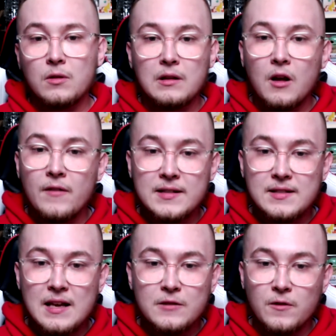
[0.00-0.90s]
love
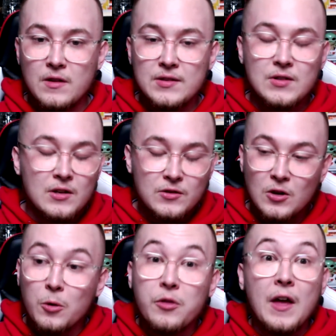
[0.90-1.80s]
SDS for this.
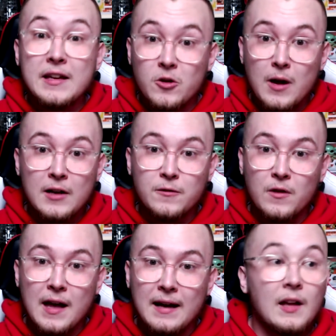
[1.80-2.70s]
So thank you guys for that.